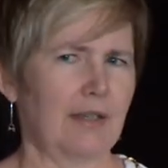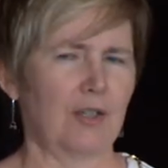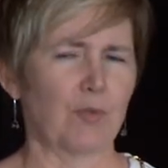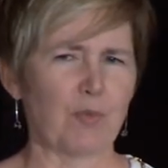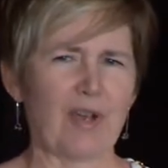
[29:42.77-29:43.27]

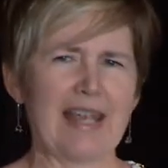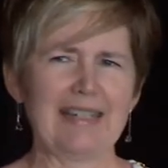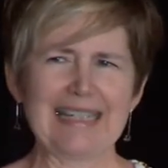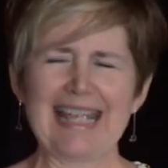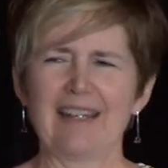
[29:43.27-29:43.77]
your
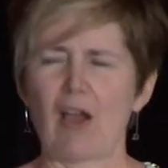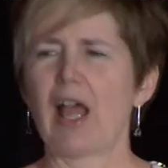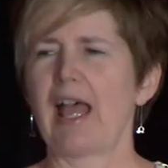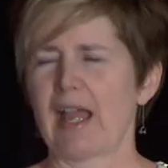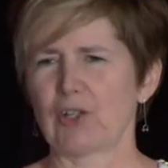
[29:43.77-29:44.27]
brain
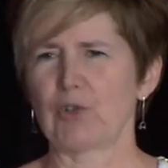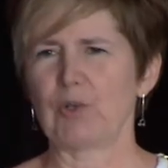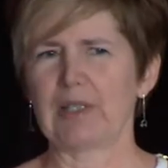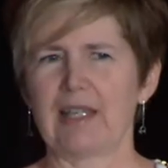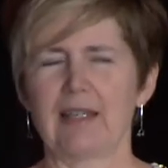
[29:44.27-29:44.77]
cannot
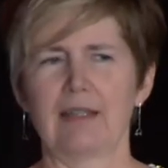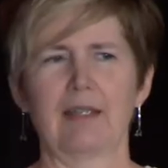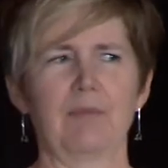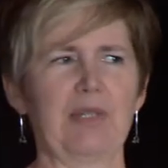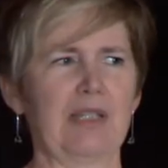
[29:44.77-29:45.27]
actually
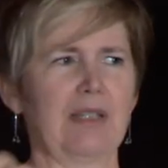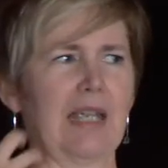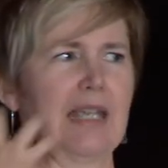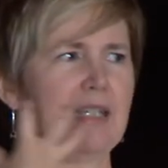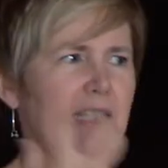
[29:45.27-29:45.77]
be
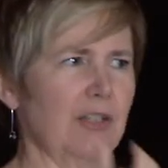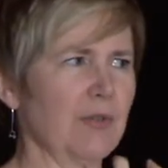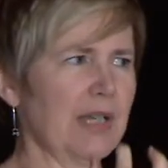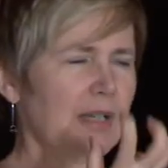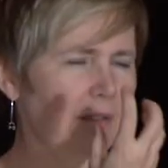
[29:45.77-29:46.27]

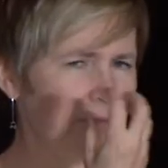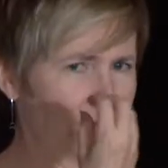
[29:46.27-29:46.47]
hearing